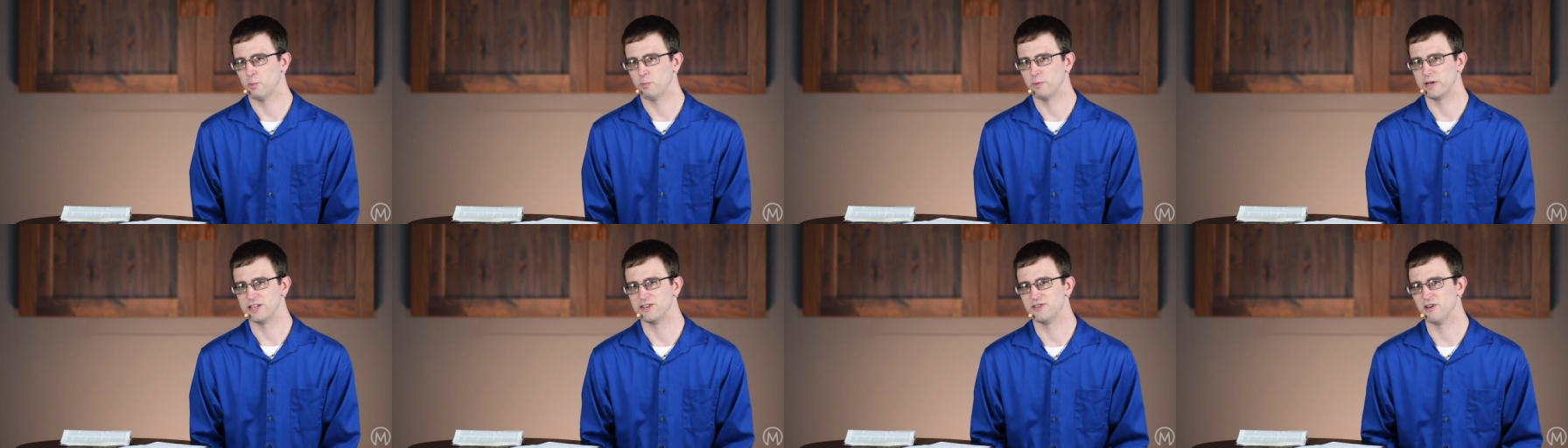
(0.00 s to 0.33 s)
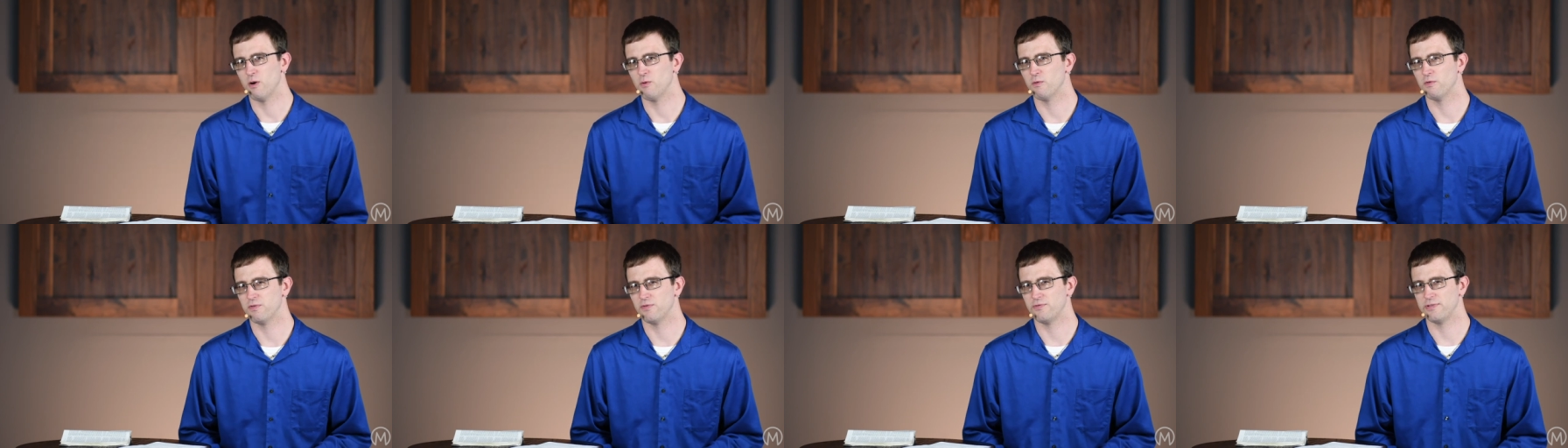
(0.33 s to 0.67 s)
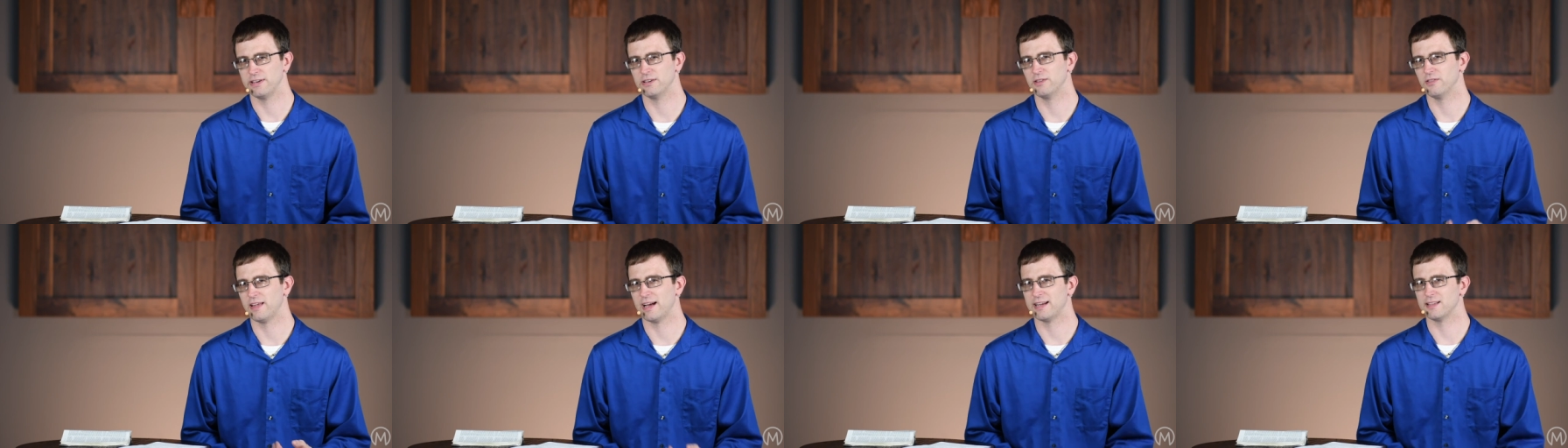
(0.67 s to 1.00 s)
when we don't
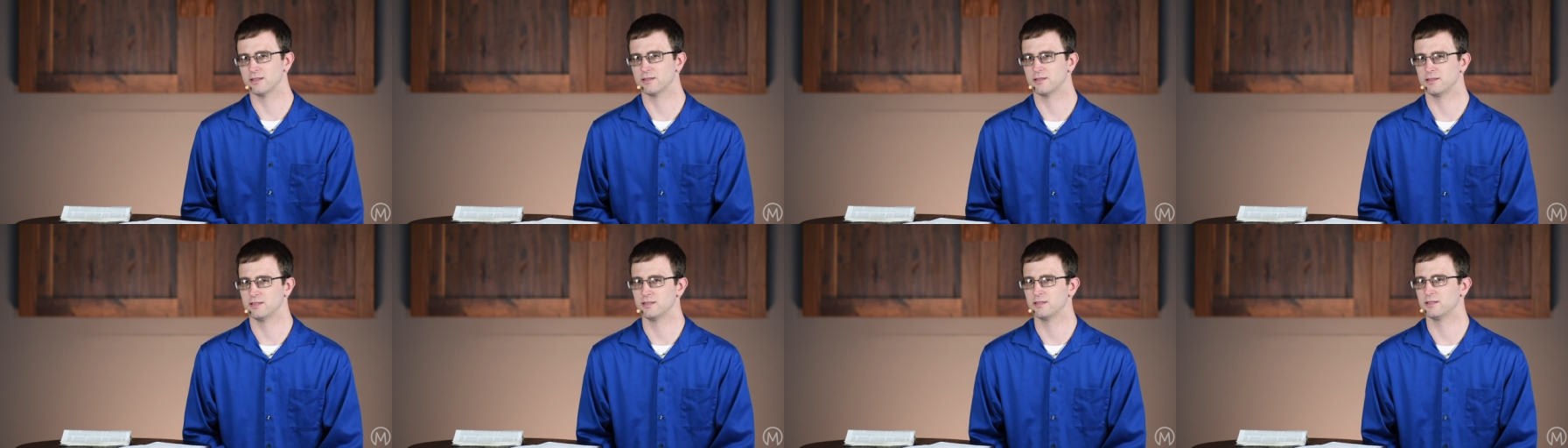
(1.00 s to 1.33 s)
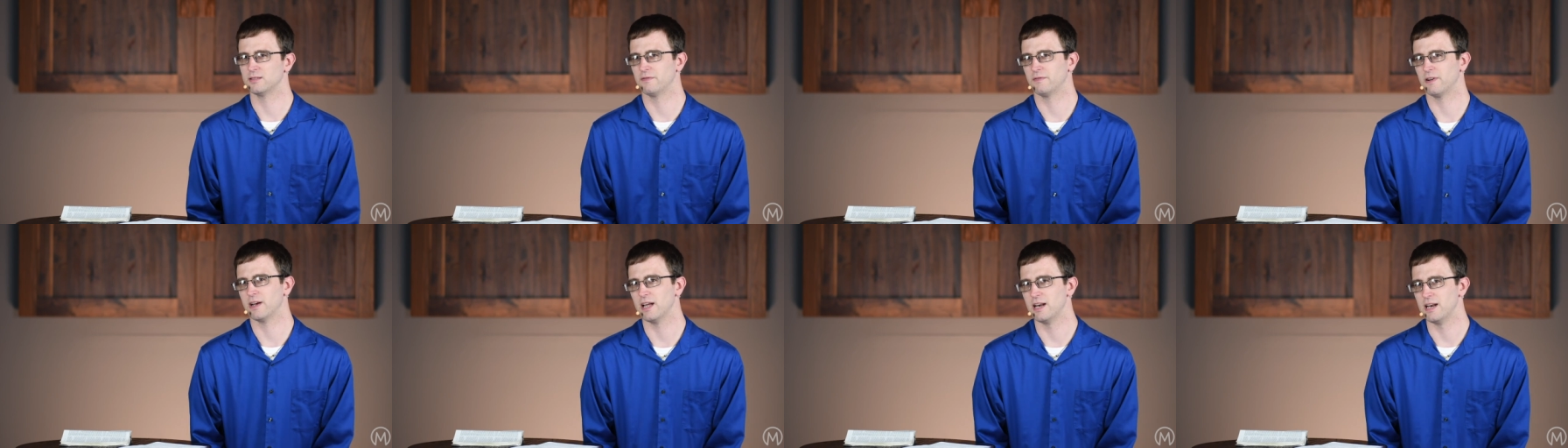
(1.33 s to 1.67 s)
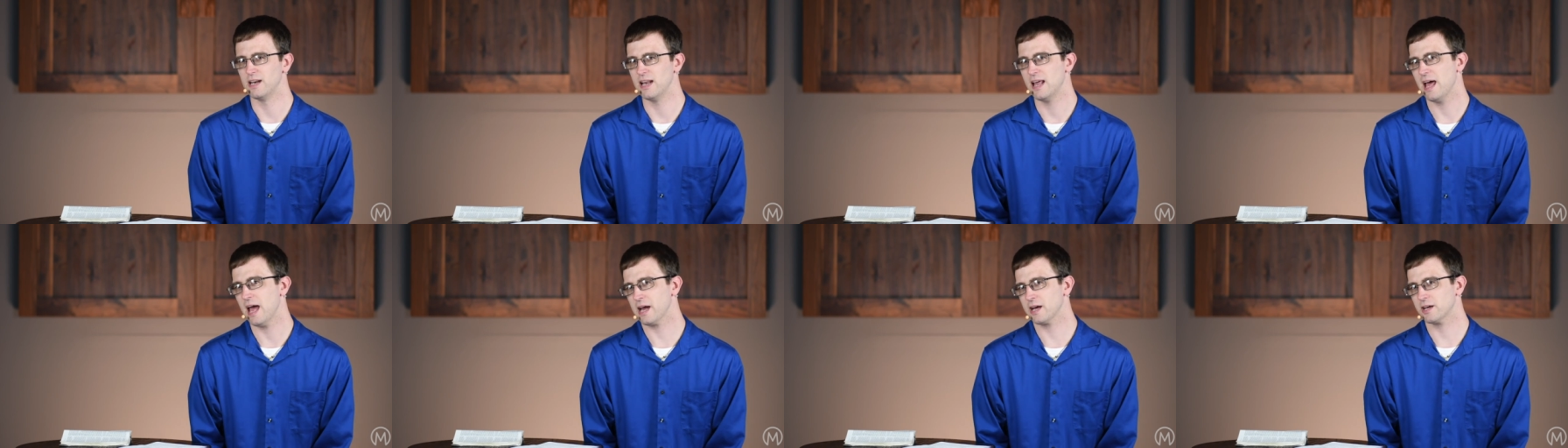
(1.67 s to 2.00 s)
feel that sense of
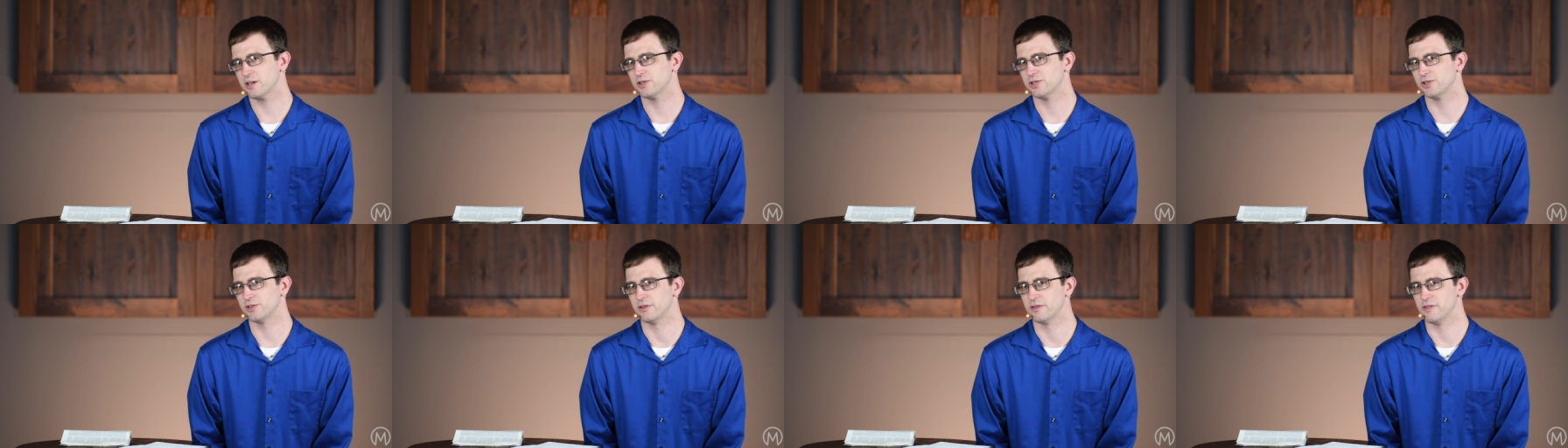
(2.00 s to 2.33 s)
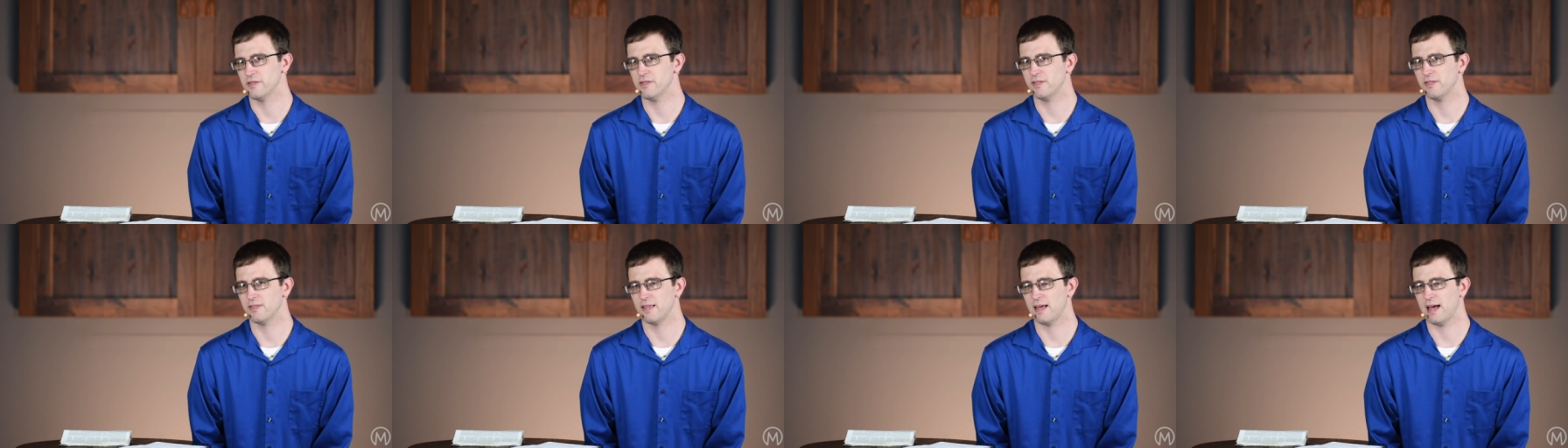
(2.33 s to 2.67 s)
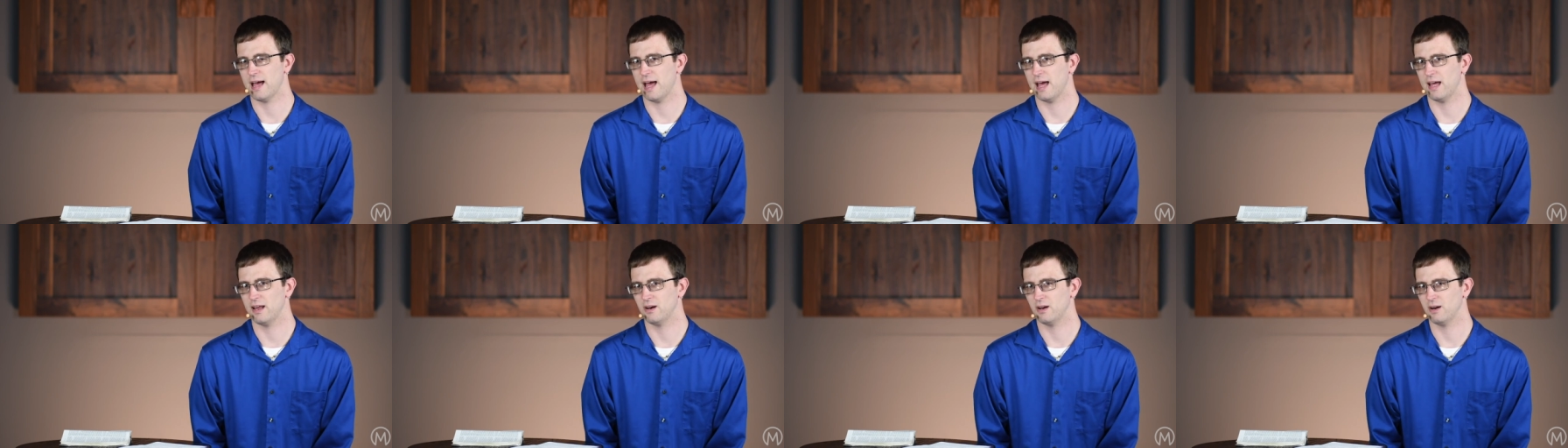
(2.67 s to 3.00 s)
connection,
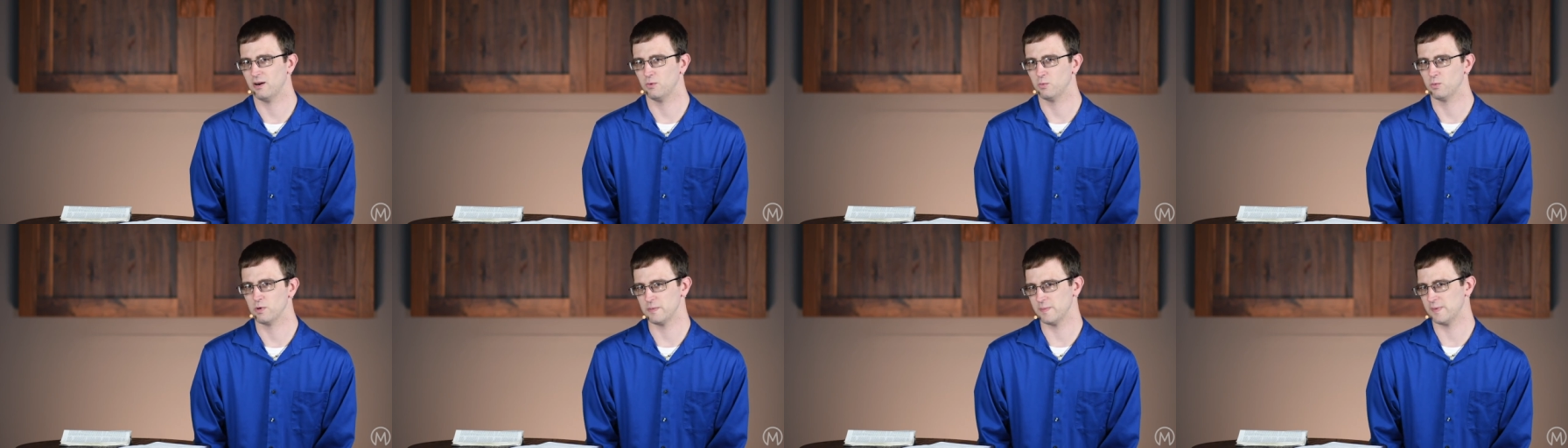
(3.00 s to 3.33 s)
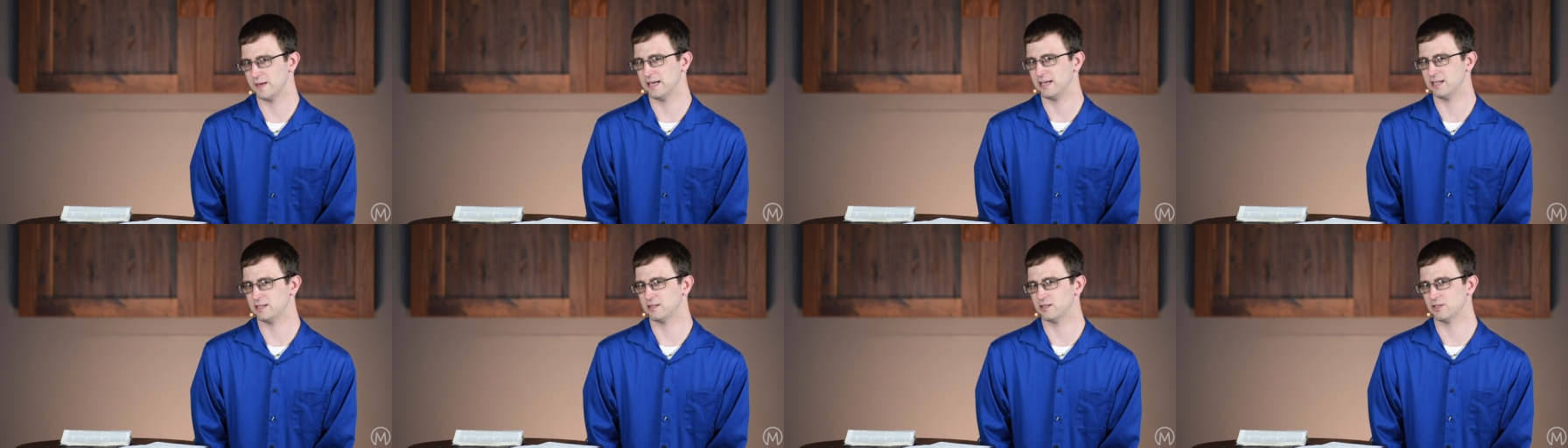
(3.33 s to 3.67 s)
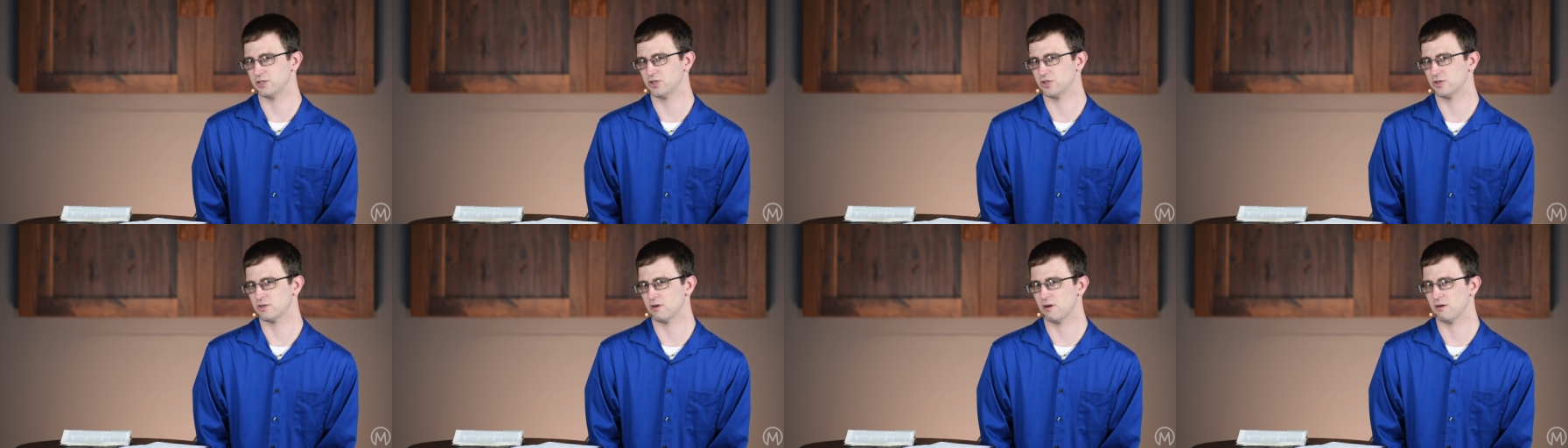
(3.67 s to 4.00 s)
that we begin
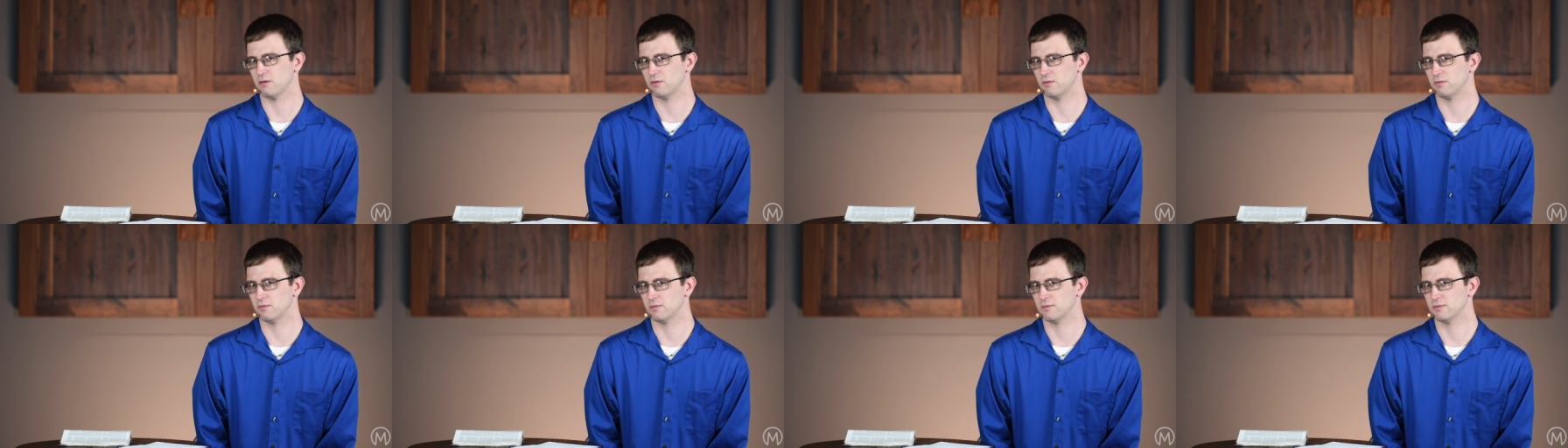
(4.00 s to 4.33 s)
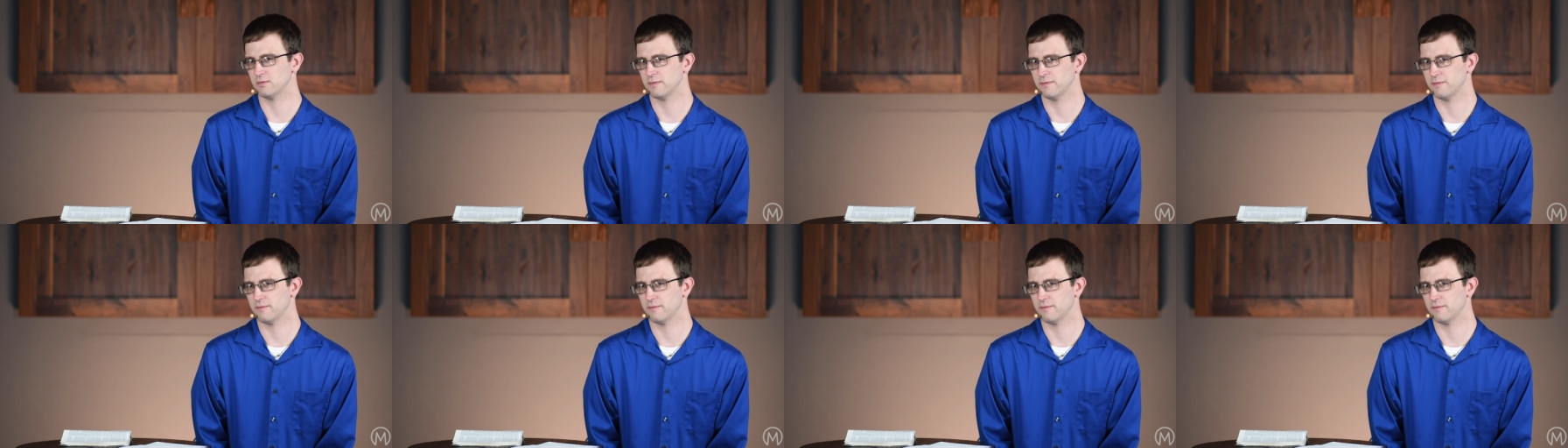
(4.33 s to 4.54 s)
to struggle,